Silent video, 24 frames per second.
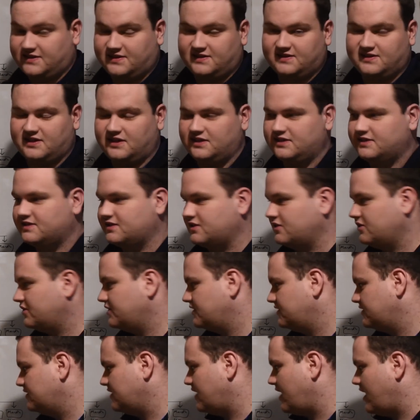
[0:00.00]
SSL
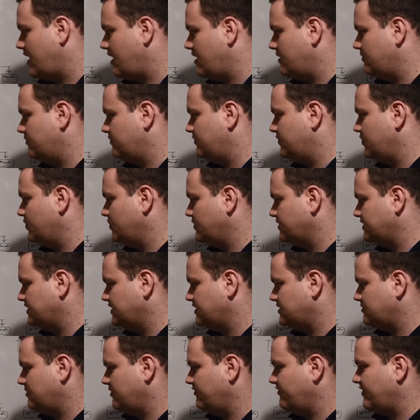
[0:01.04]
cert. Those
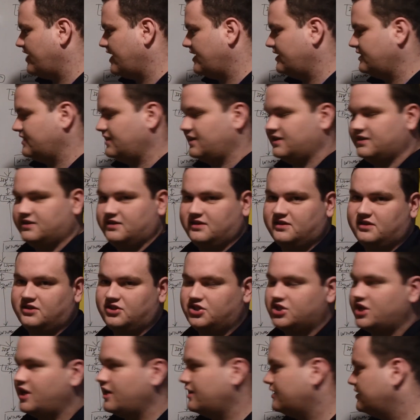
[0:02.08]
needs to be validated
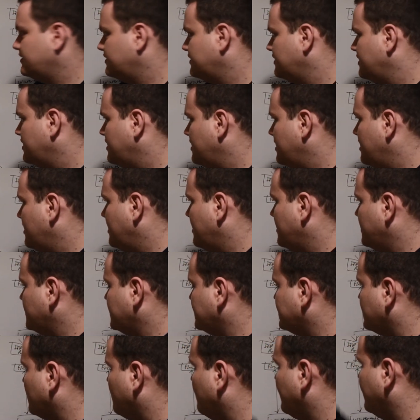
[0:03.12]
and checked.
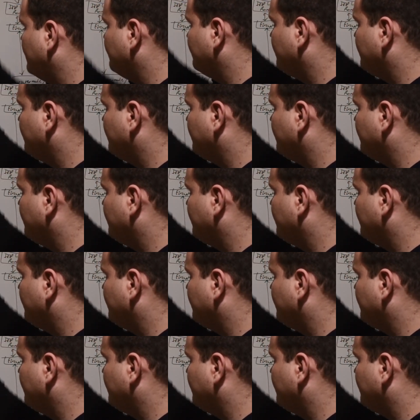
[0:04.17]
So